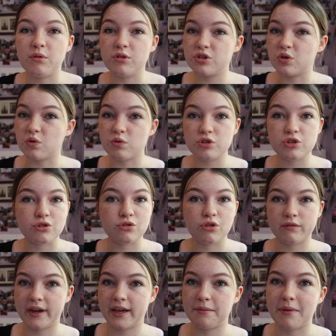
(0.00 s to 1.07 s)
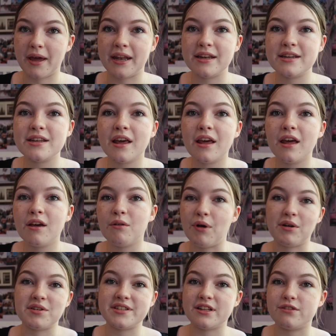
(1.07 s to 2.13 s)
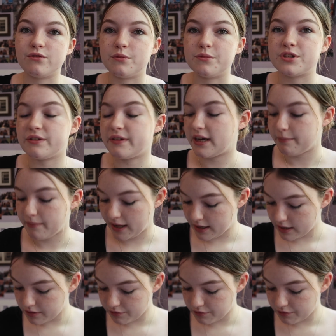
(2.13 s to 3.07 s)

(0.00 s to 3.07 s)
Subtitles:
schools do not recommend, well, sixth forms don't recommend.